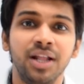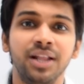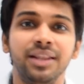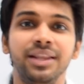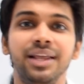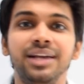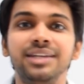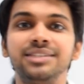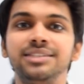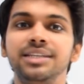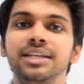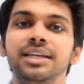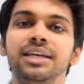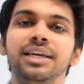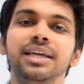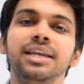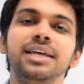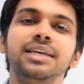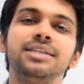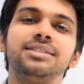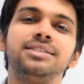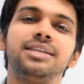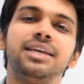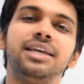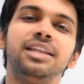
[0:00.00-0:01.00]
there is
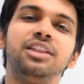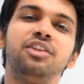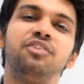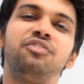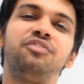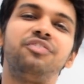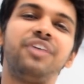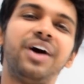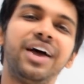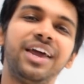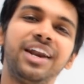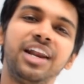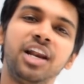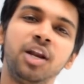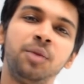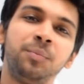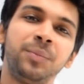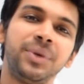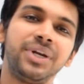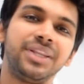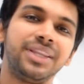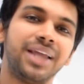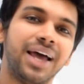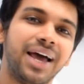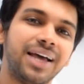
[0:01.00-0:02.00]
increase in the fire
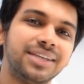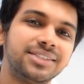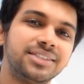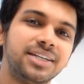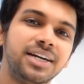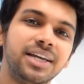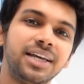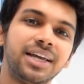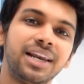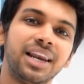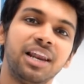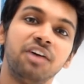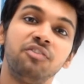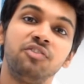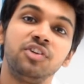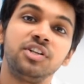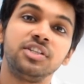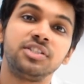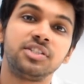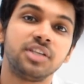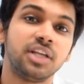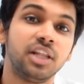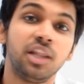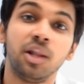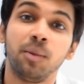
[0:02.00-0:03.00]
element, the acidic
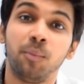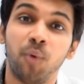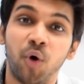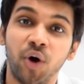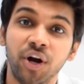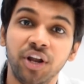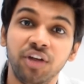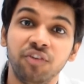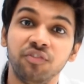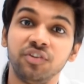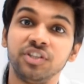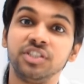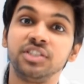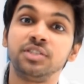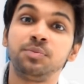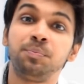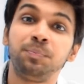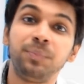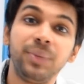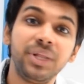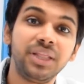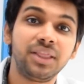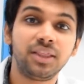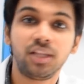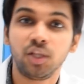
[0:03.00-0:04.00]
levels in the body, which is
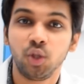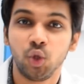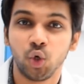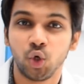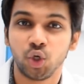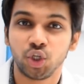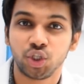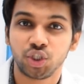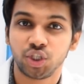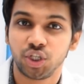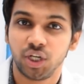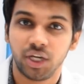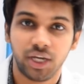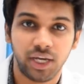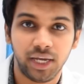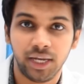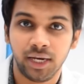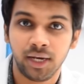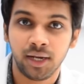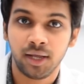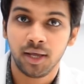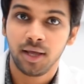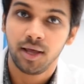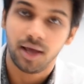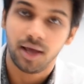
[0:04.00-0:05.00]
pitta dosha in